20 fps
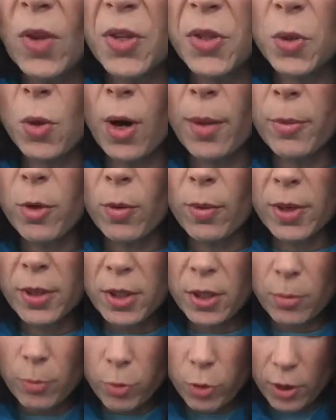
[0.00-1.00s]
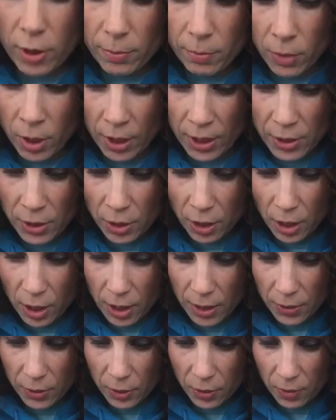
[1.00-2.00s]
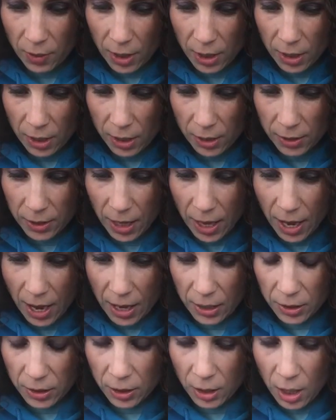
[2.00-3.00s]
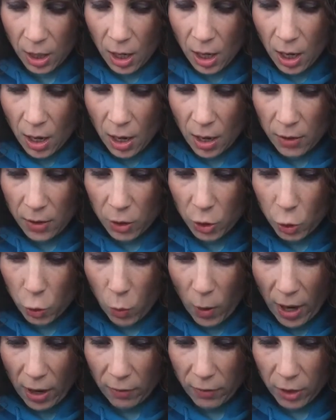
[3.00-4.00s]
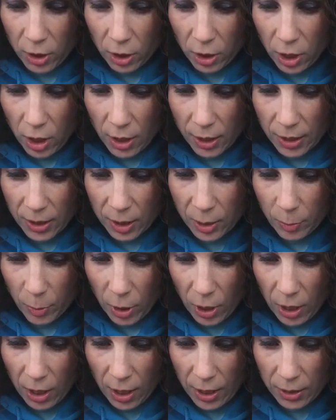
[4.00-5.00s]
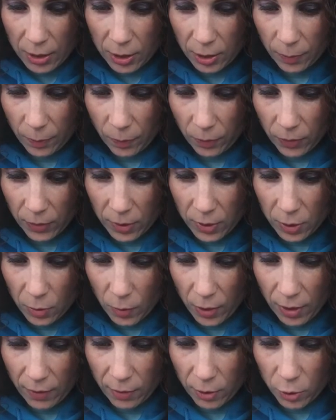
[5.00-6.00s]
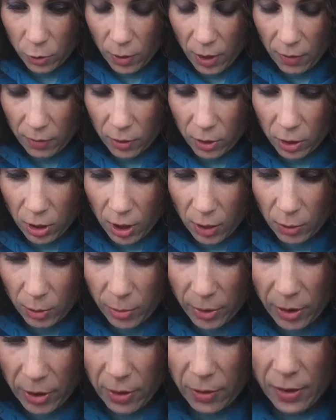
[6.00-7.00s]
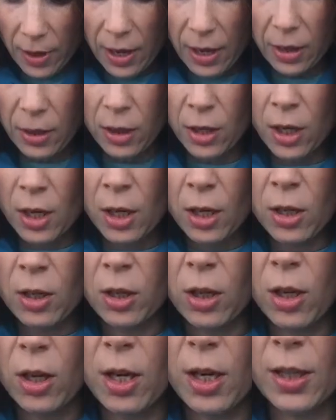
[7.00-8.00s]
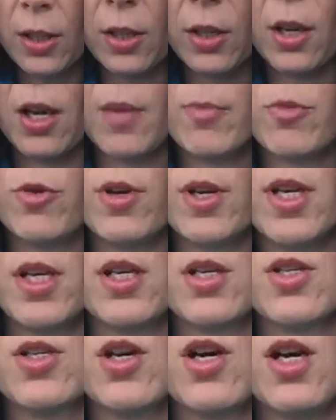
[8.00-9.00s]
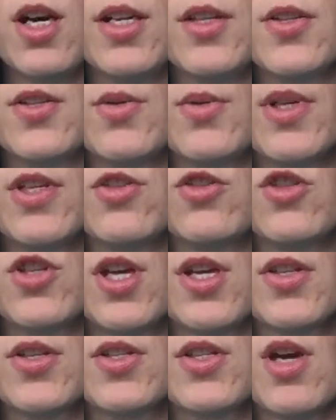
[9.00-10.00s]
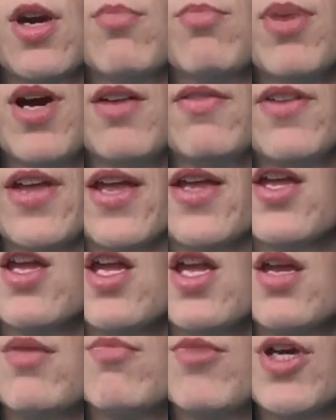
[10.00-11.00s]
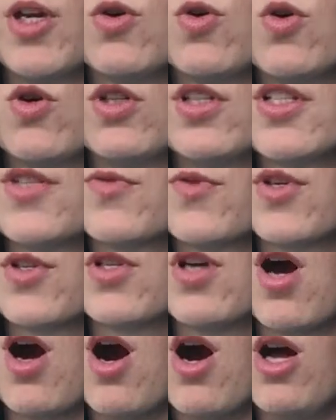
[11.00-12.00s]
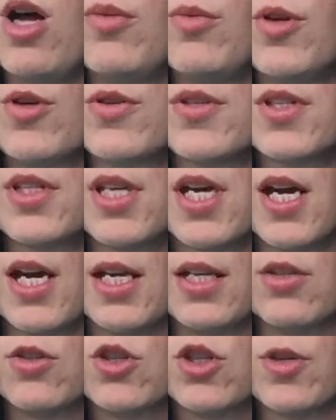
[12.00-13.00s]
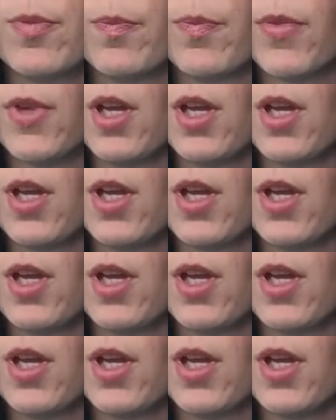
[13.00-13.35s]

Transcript: So I'm going to put my dot so that it is at the 12 o'clock spot. So wherever 12 o'clock would be on that clock, I'm putting a dot, so it's just above it. My goal is for it to almost touch,